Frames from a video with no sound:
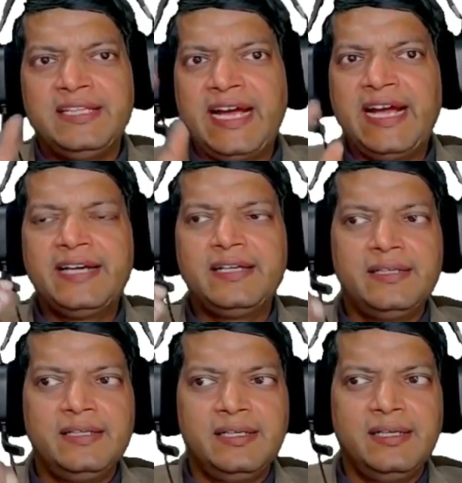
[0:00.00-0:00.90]
that
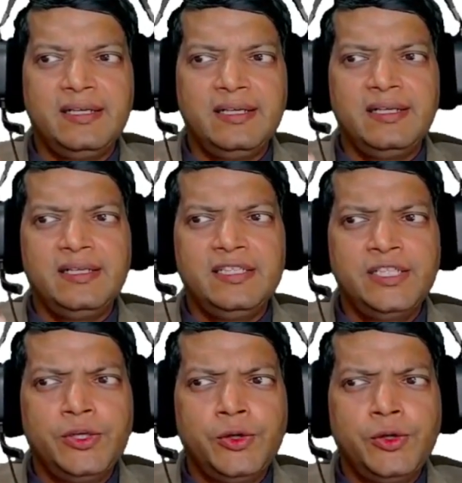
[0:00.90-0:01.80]

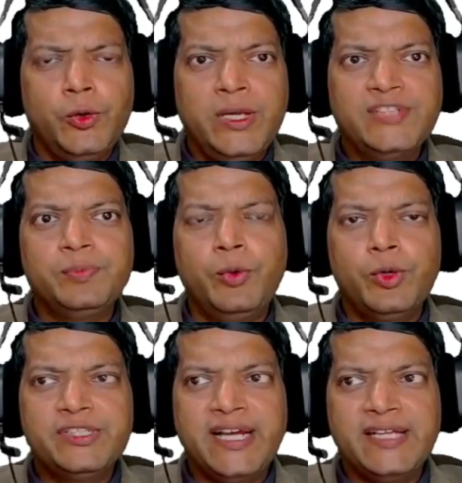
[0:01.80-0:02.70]
the row is
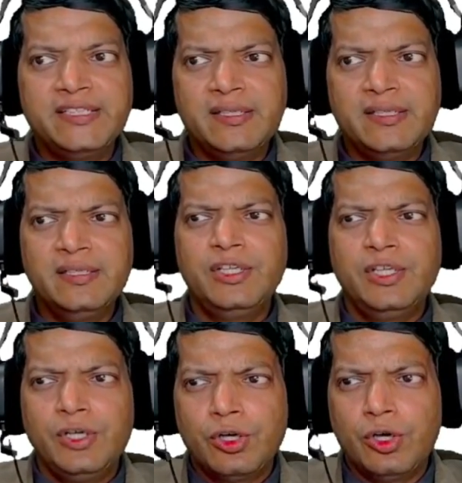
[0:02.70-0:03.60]
more than the
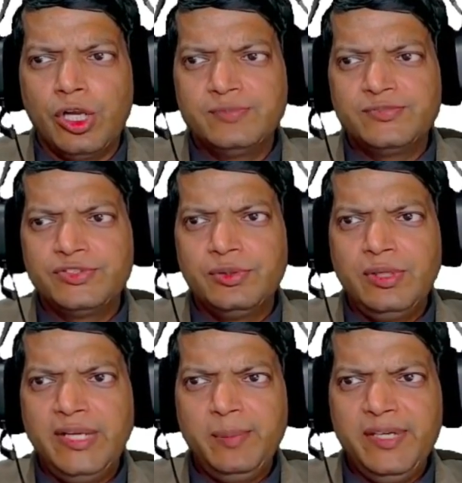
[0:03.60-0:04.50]
column. So
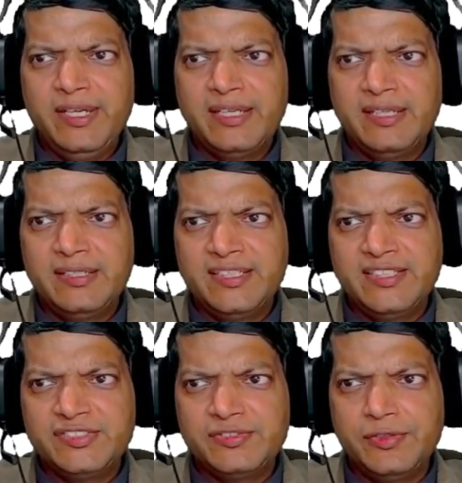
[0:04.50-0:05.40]
let me color
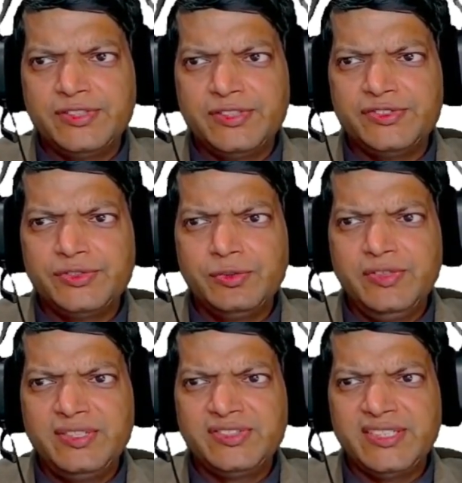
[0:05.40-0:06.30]
this first. So
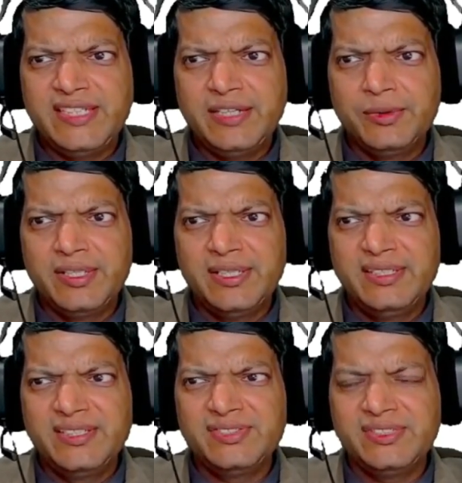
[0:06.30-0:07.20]
we'll say that, okay,
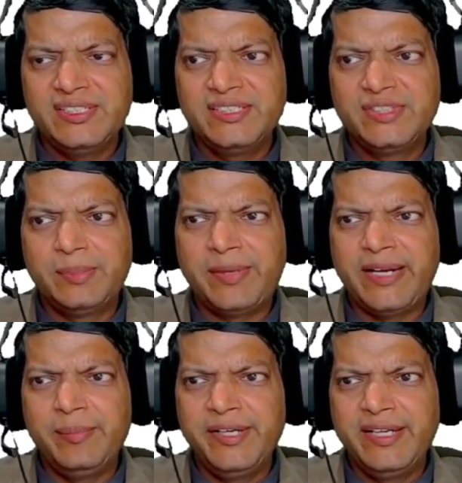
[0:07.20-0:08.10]
this is the
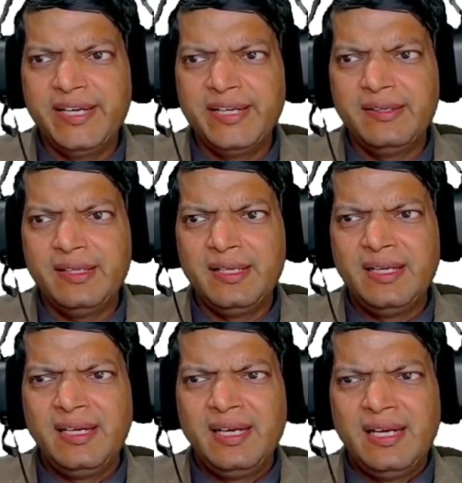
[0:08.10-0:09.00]
primary diagonal.
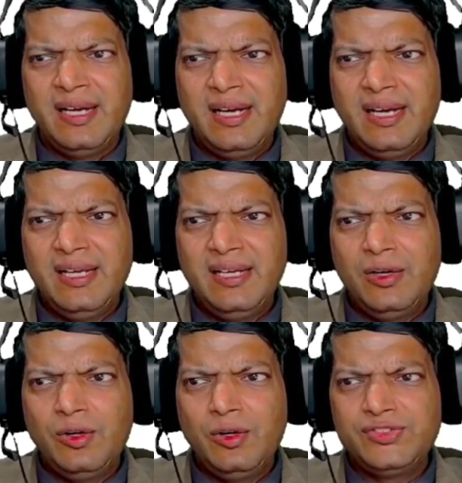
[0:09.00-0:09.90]
I'll
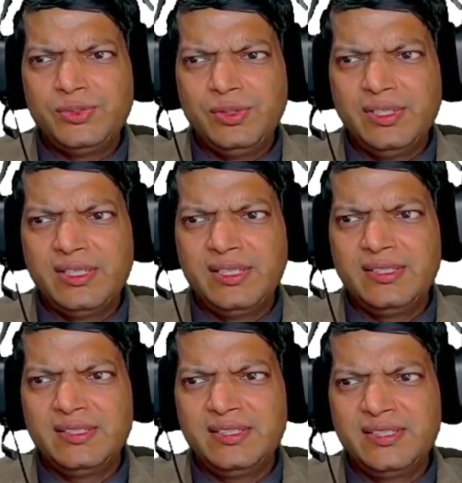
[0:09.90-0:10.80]
also
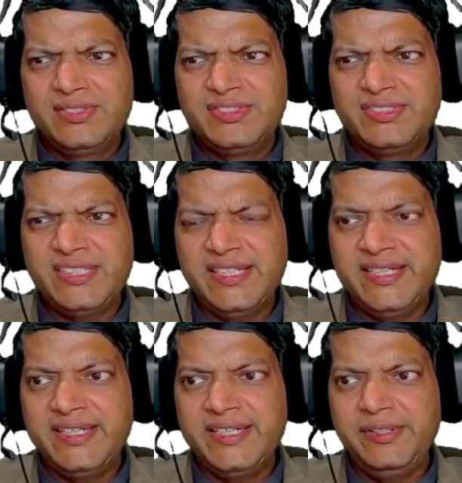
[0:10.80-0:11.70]
color the
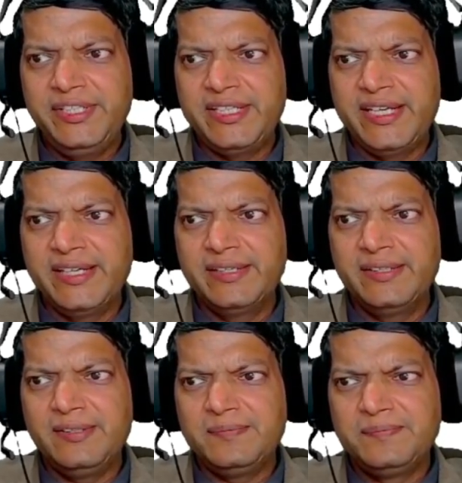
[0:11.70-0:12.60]
secondary
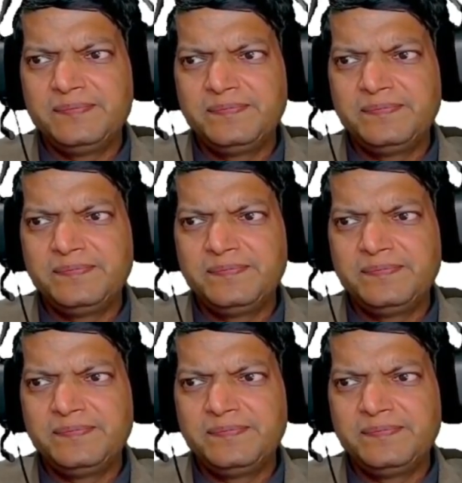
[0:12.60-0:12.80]
diagonal.